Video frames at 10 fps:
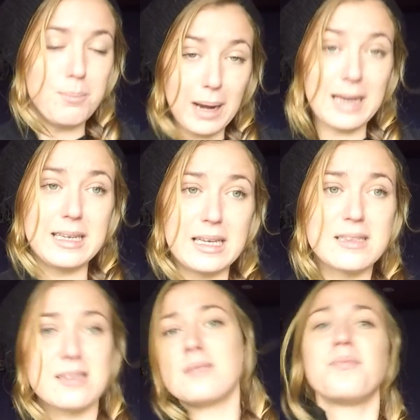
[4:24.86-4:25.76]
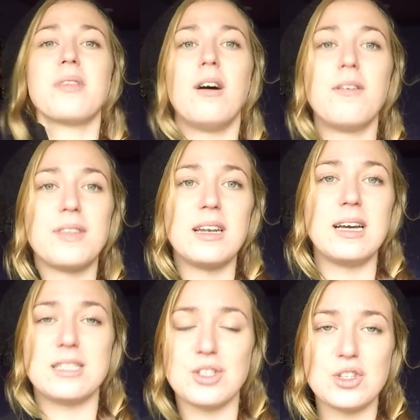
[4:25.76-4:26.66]
blankets off the
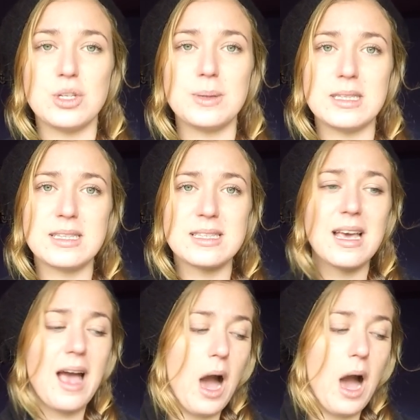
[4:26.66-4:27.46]
nice stewards.